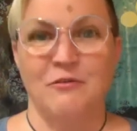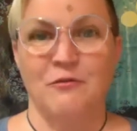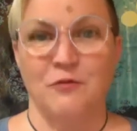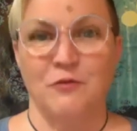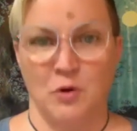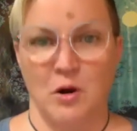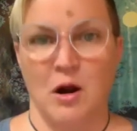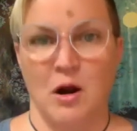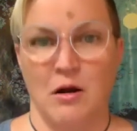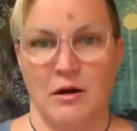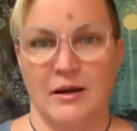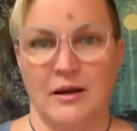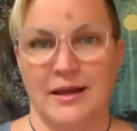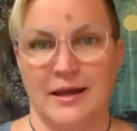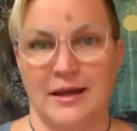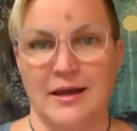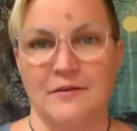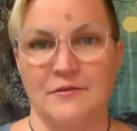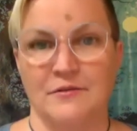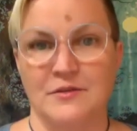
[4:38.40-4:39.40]
for our
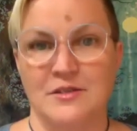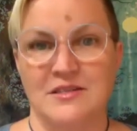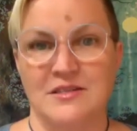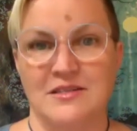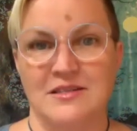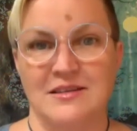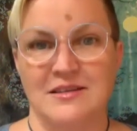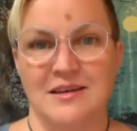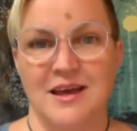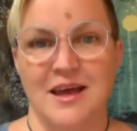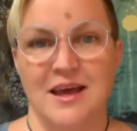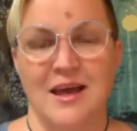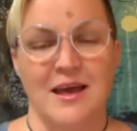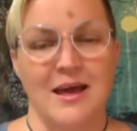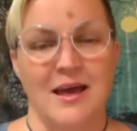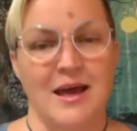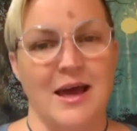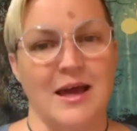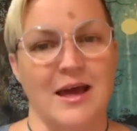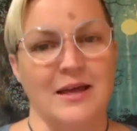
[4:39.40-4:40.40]
gifts.
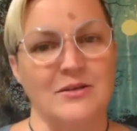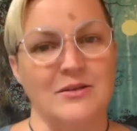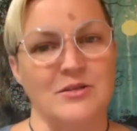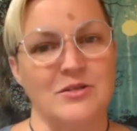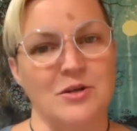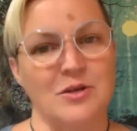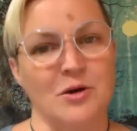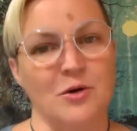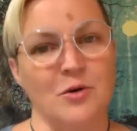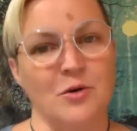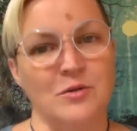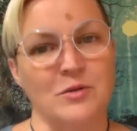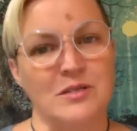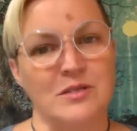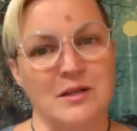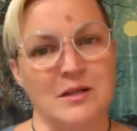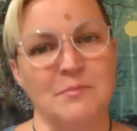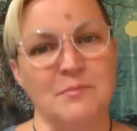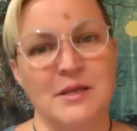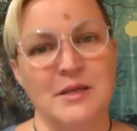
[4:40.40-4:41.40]
And so,
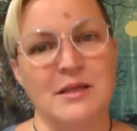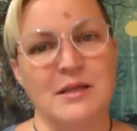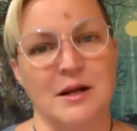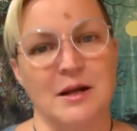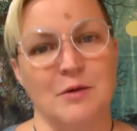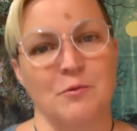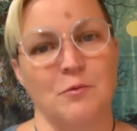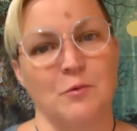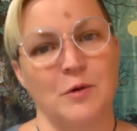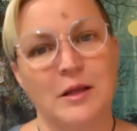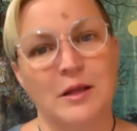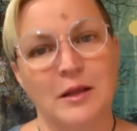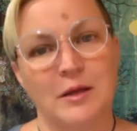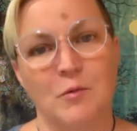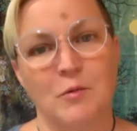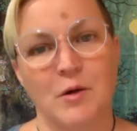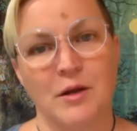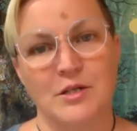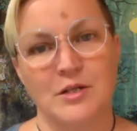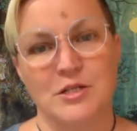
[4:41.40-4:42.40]
something that I really
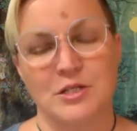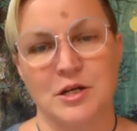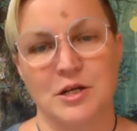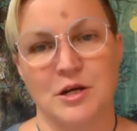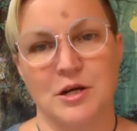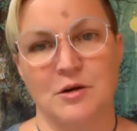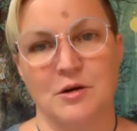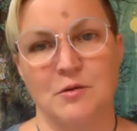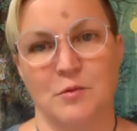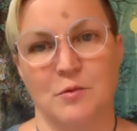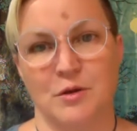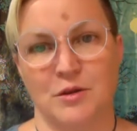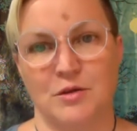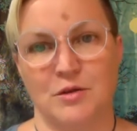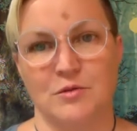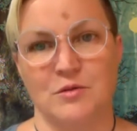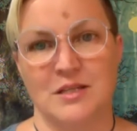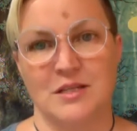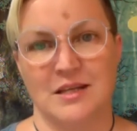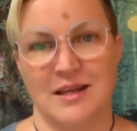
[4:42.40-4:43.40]
want to share with
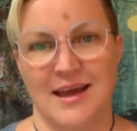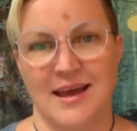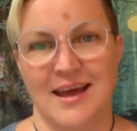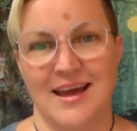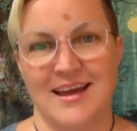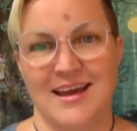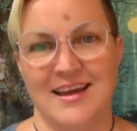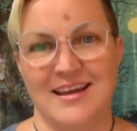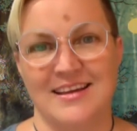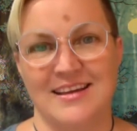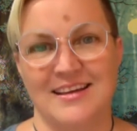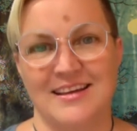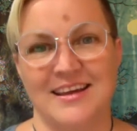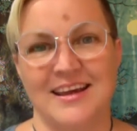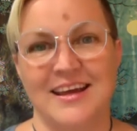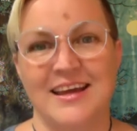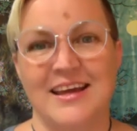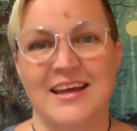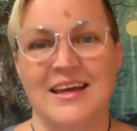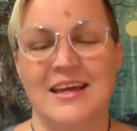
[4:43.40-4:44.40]
you today
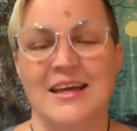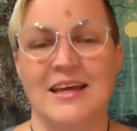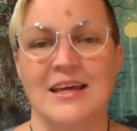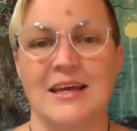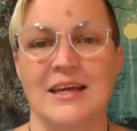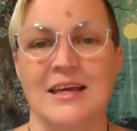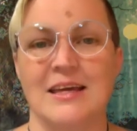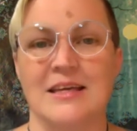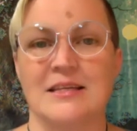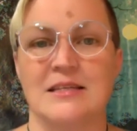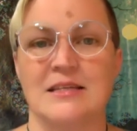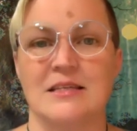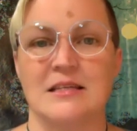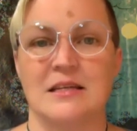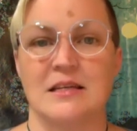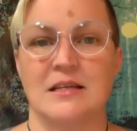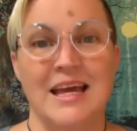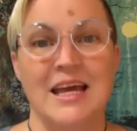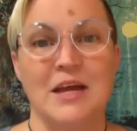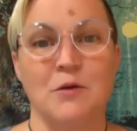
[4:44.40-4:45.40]
is
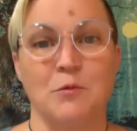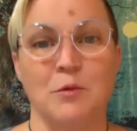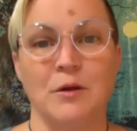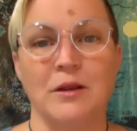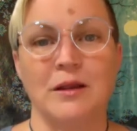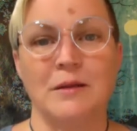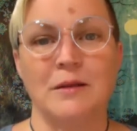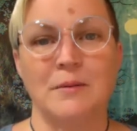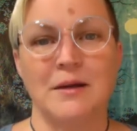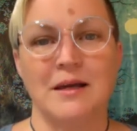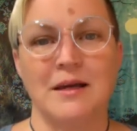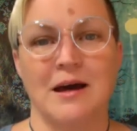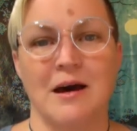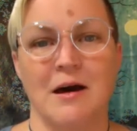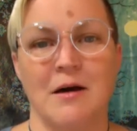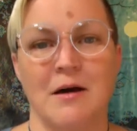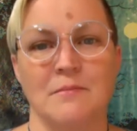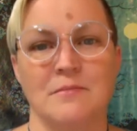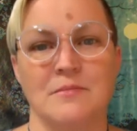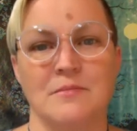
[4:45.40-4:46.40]
it really
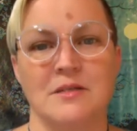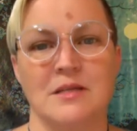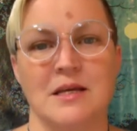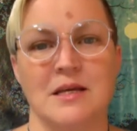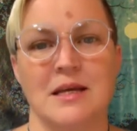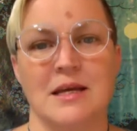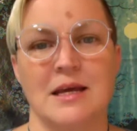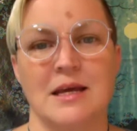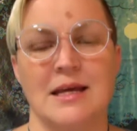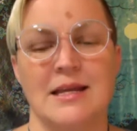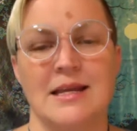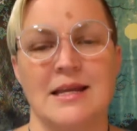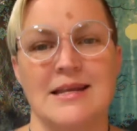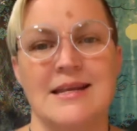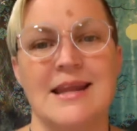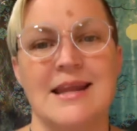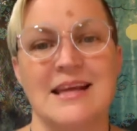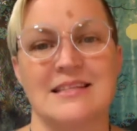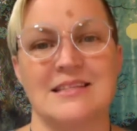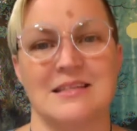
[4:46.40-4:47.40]
becomes
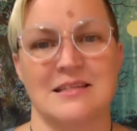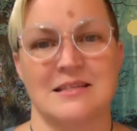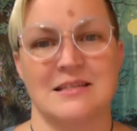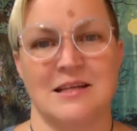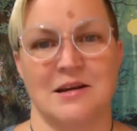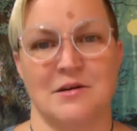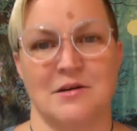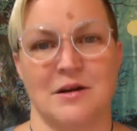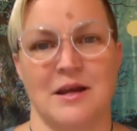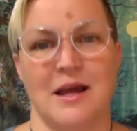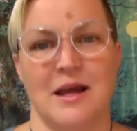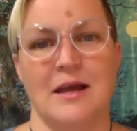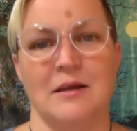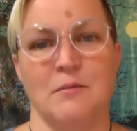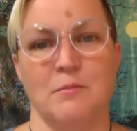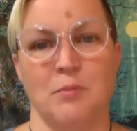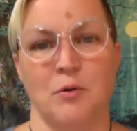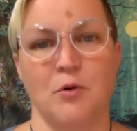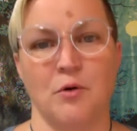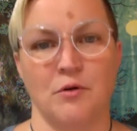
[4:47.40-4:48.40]
necessary and
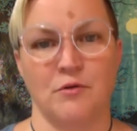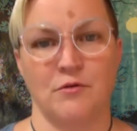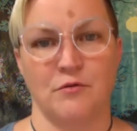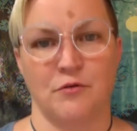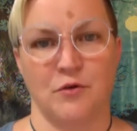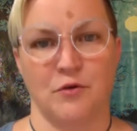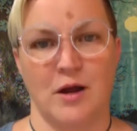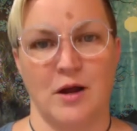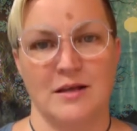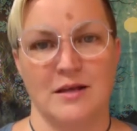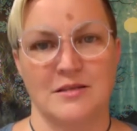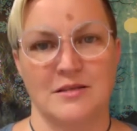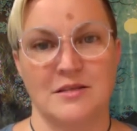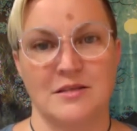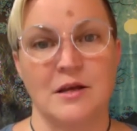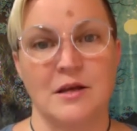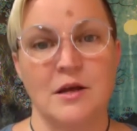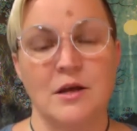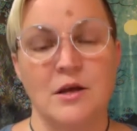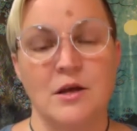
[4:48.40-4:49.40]
important for us